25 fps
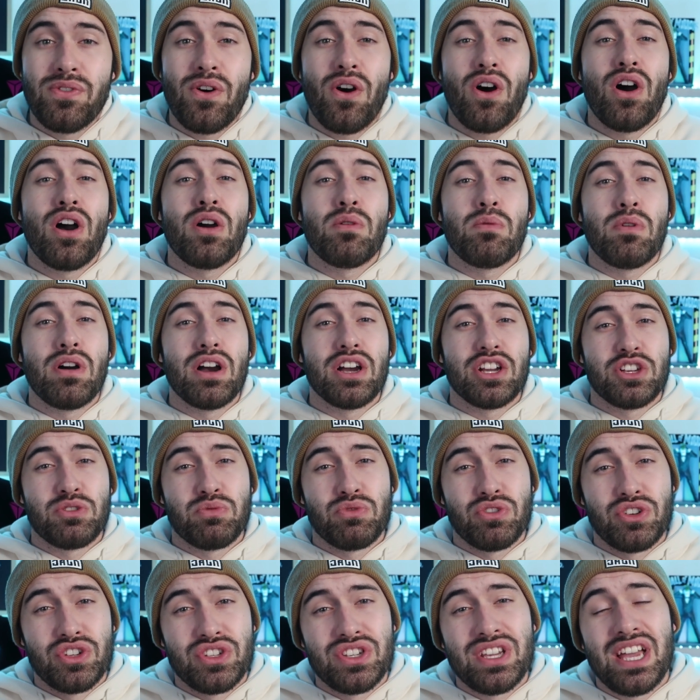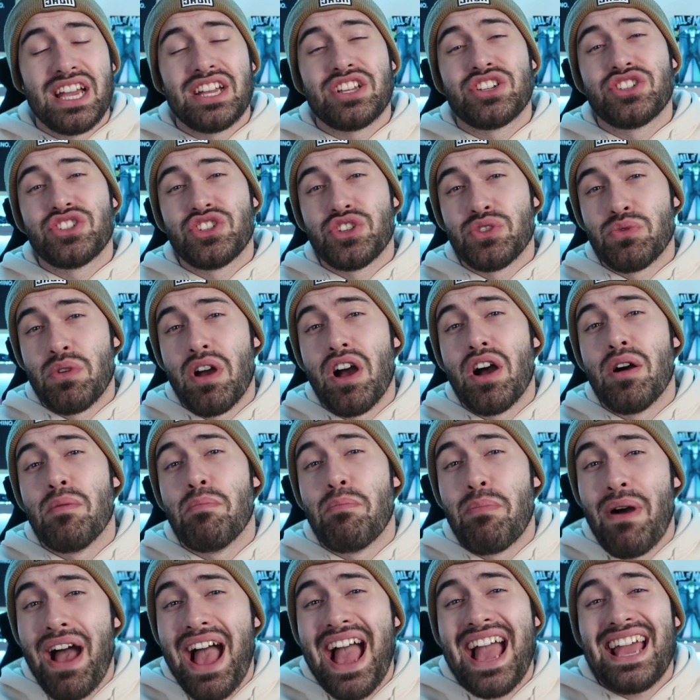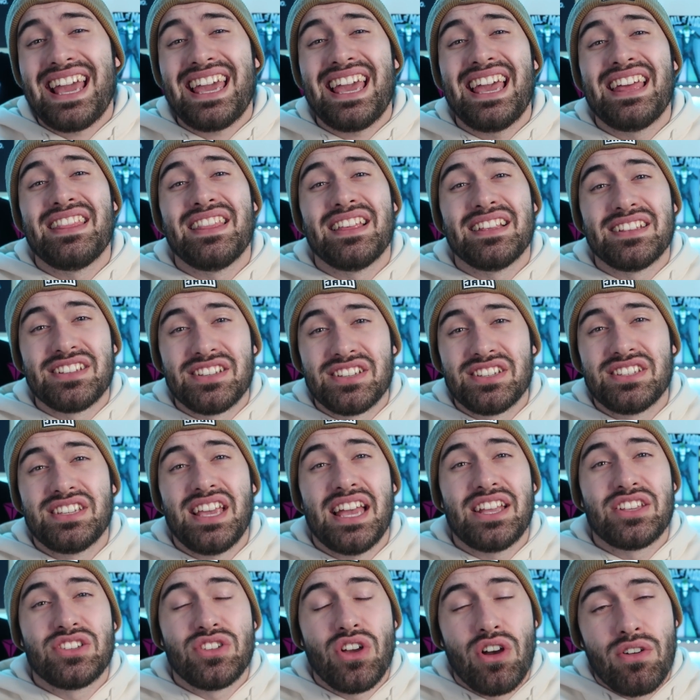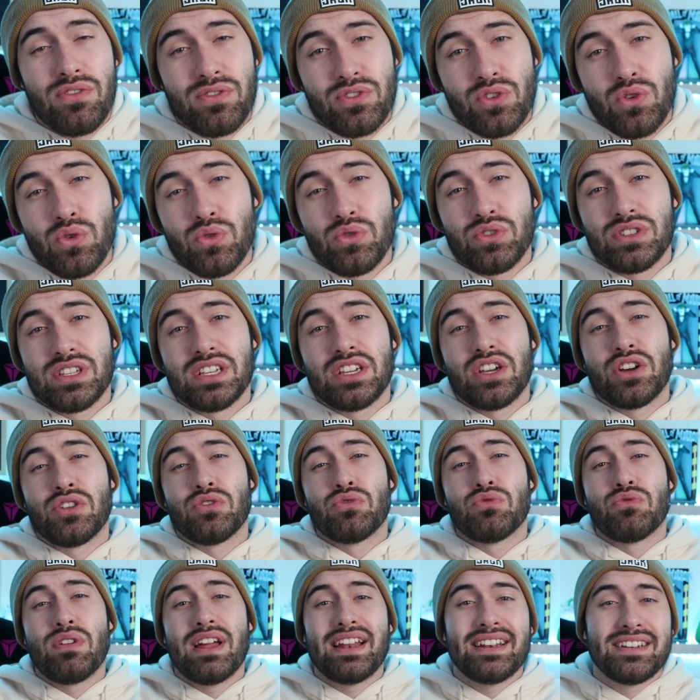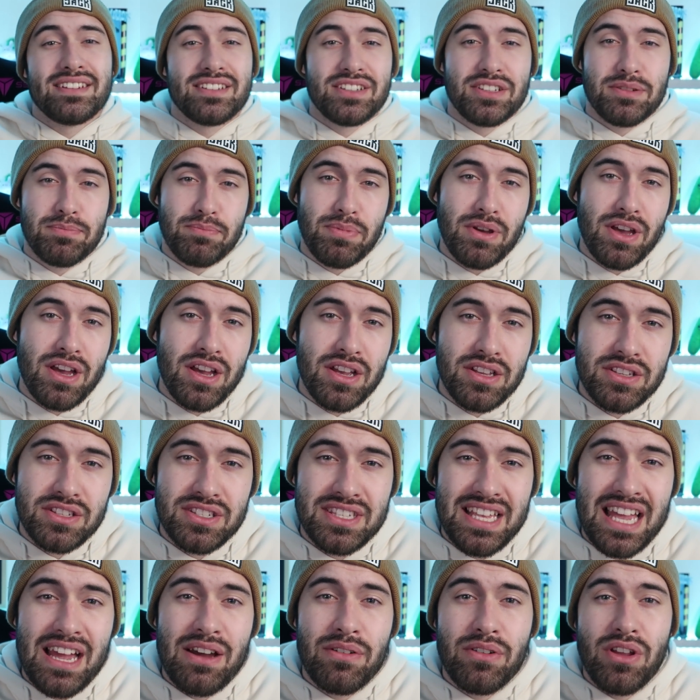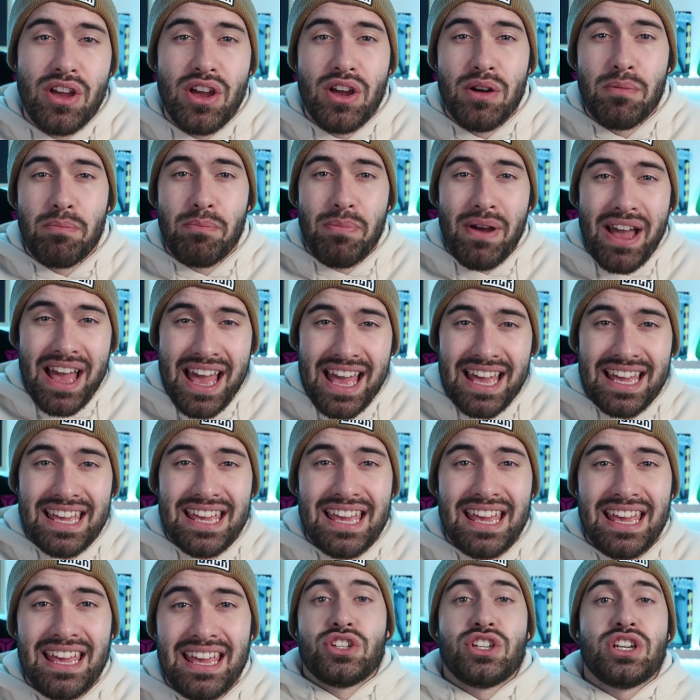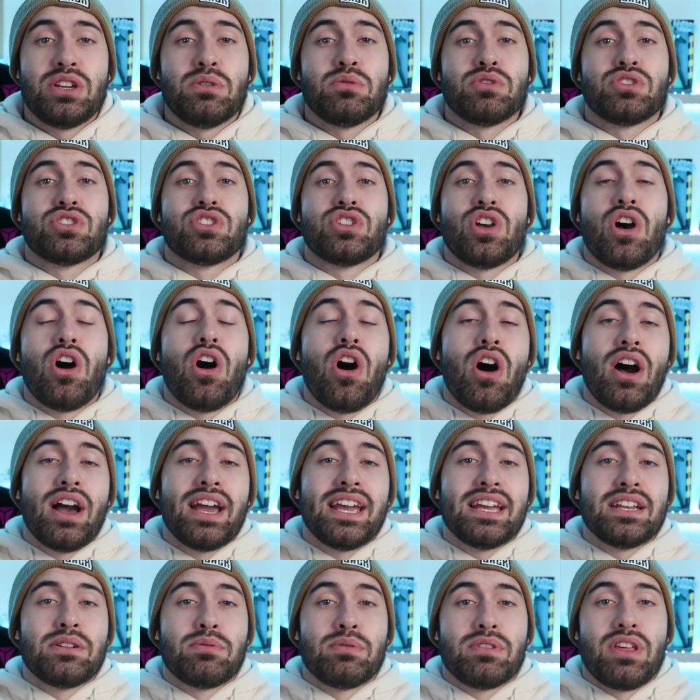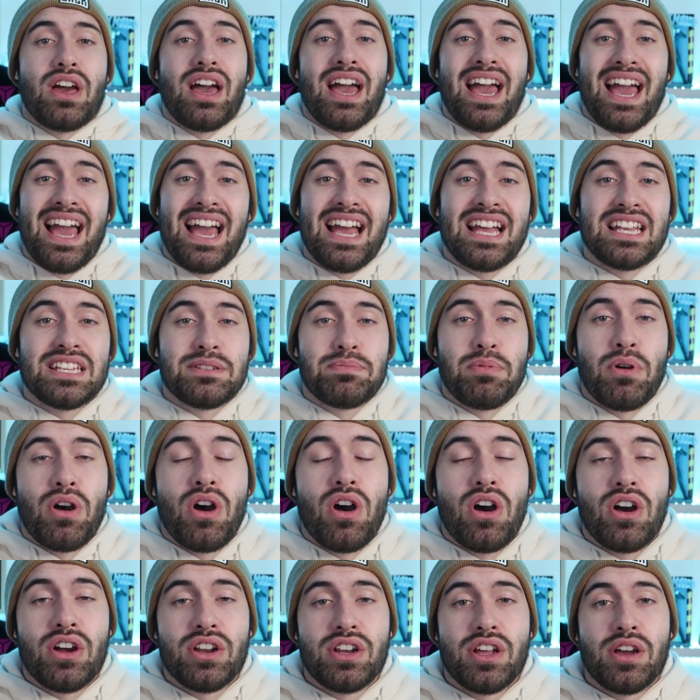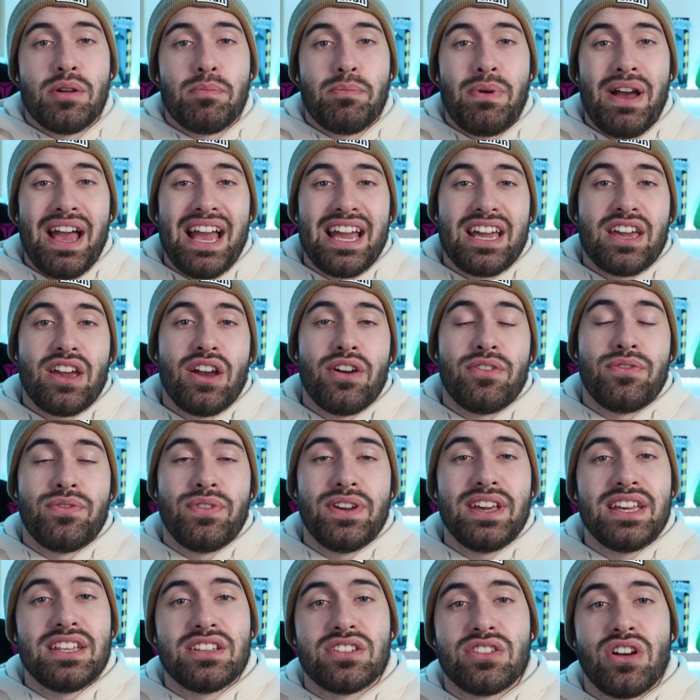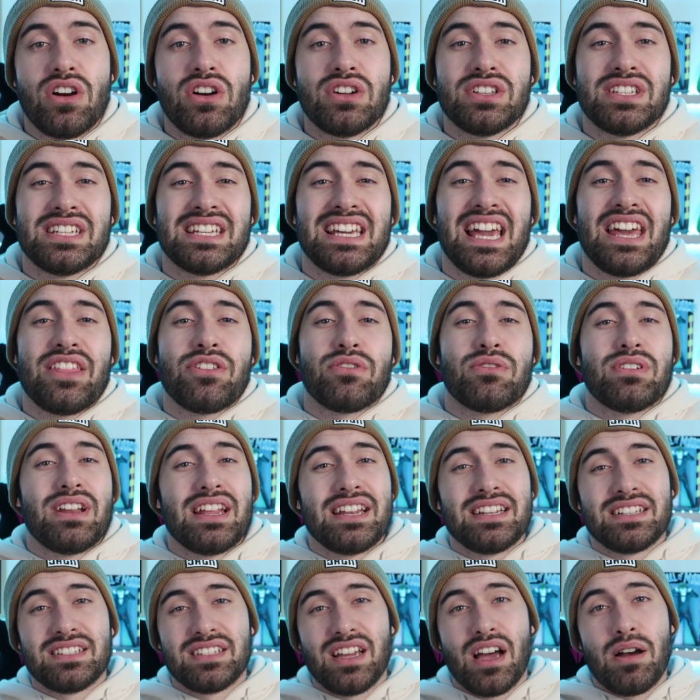Fireworks were attached to her back and then set off, causing horrendous burns down her back. She was tied with her hands behind her back, her feet tied together, and then